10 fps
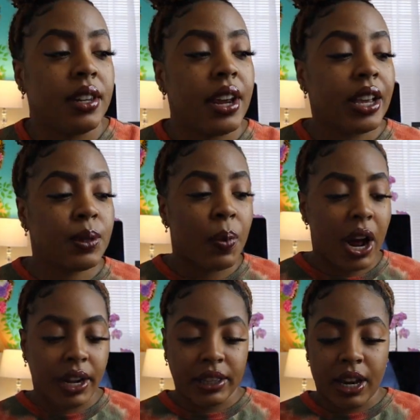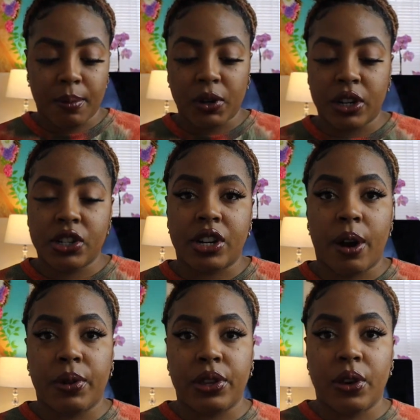The next product that I'm going to
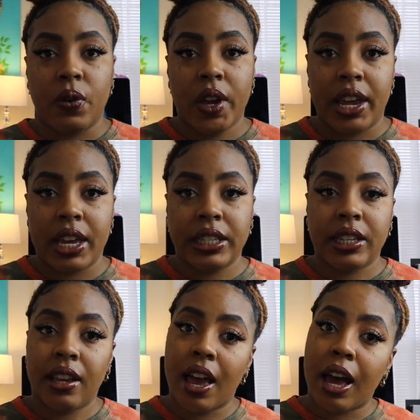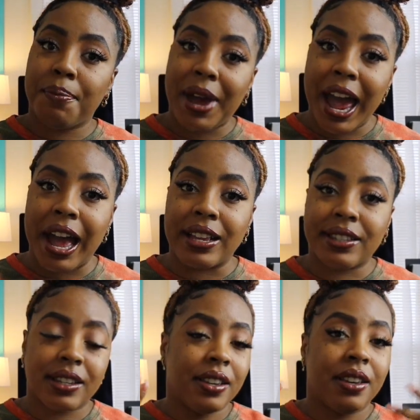share with you is a
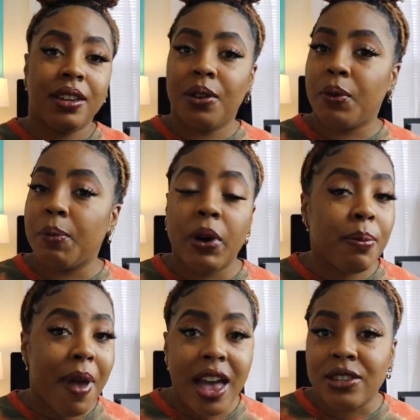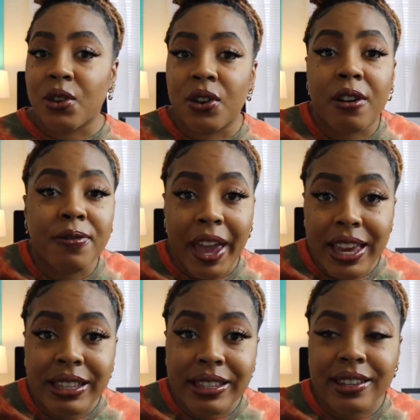mask. We put masks on our
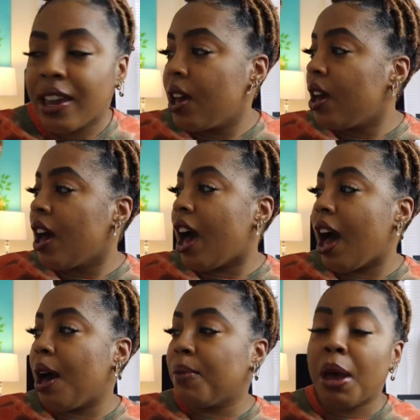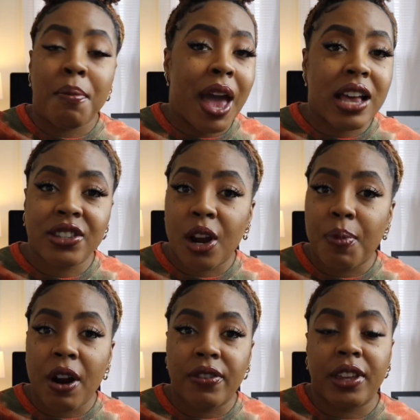face. Masks are
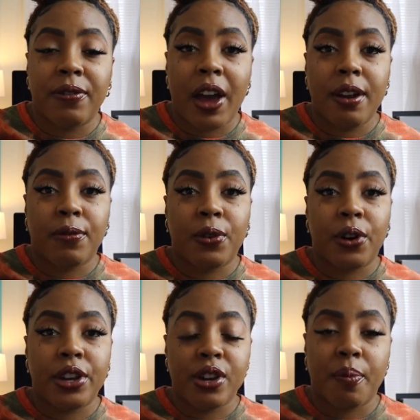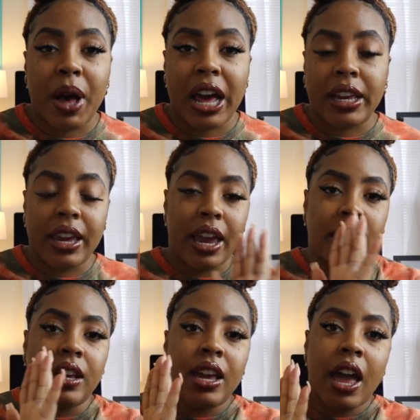perfectly fine for your body, and